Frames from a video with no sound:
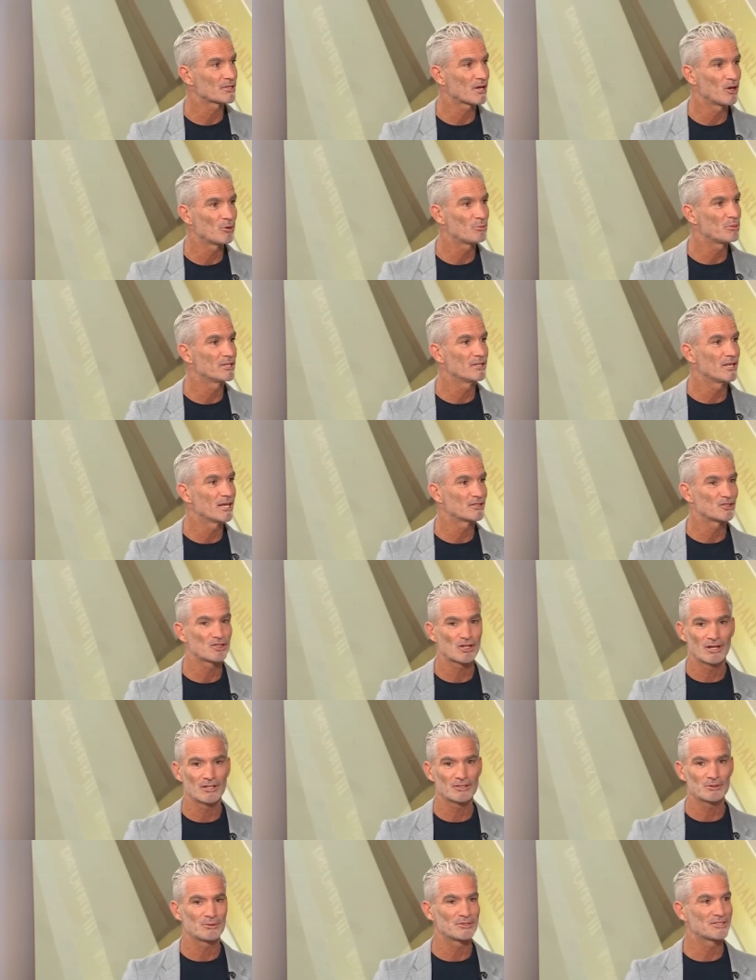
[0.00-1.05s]
hoping that
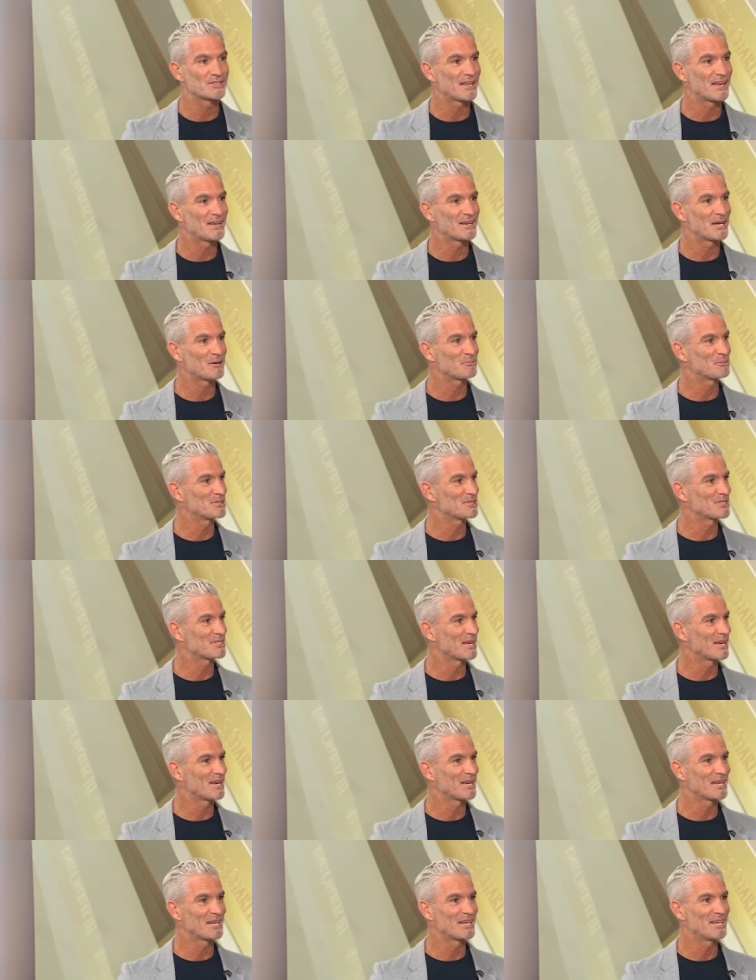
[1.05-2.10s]
Charles would stand up and
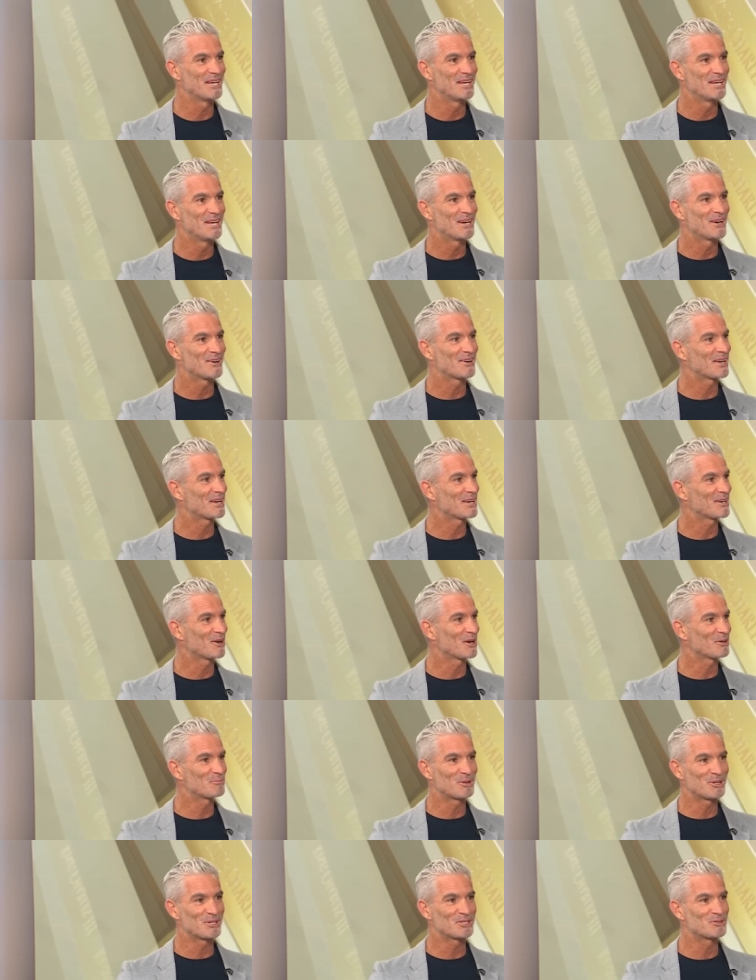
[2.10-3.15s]
say, OK, I
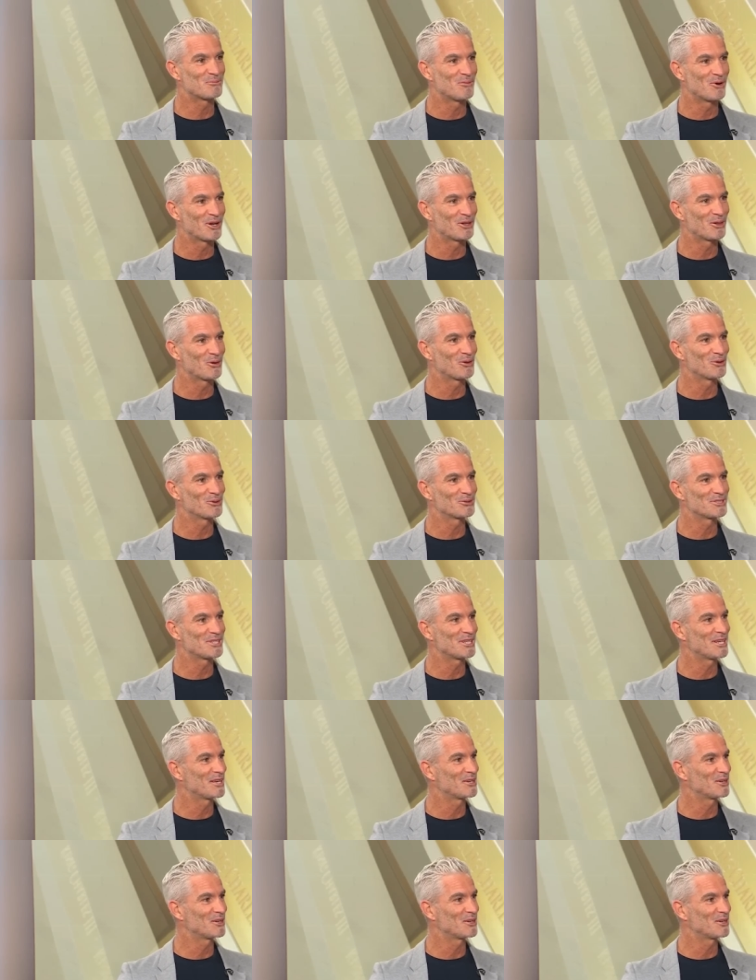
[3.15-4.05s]
pledge my loyalty and